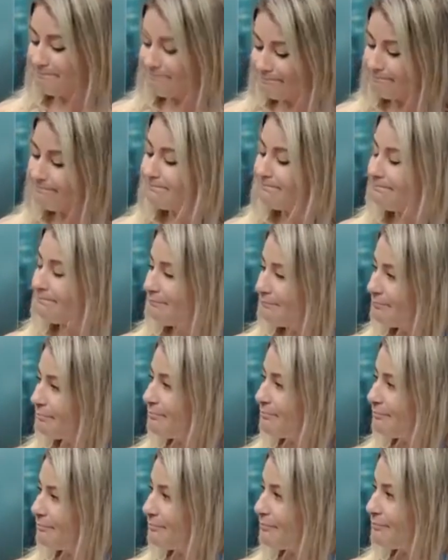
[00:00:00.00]

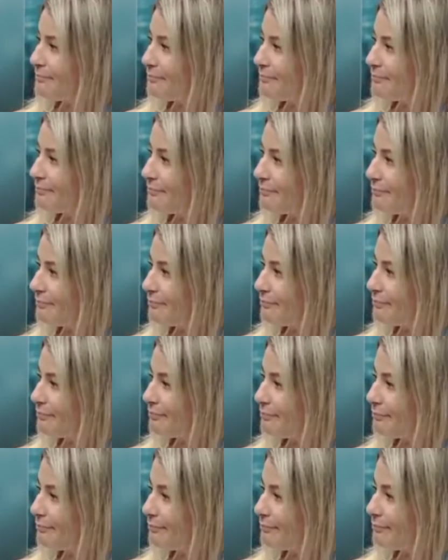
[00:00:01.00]

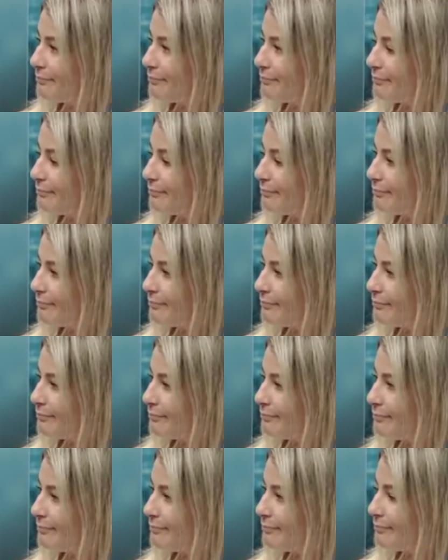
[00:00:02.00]

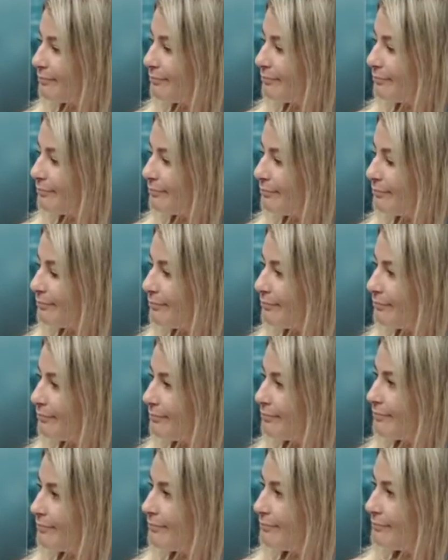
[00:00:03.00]

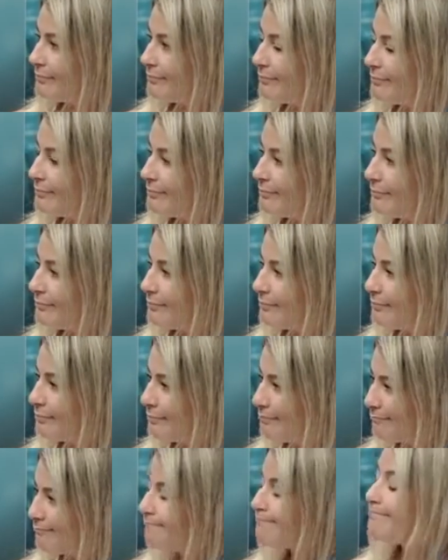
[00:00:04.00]

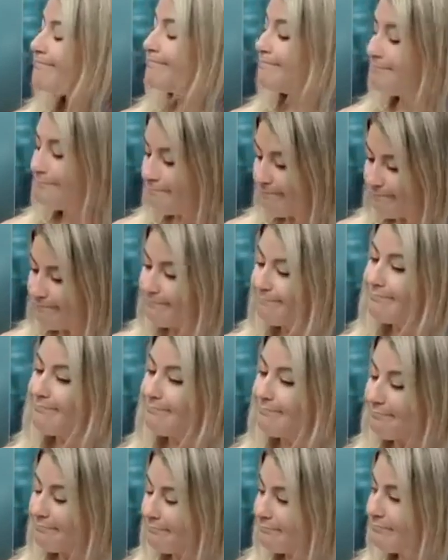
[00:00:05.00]

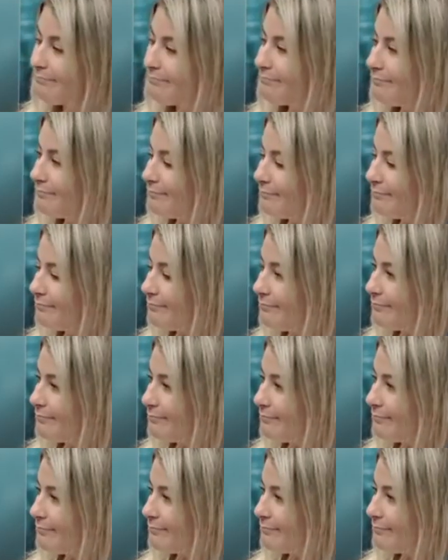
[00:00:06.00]

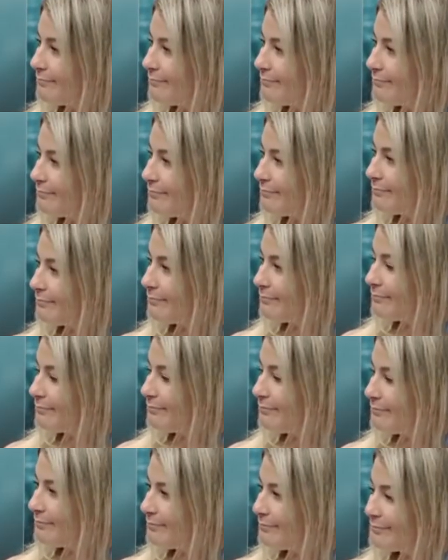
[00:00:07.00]
[no speech]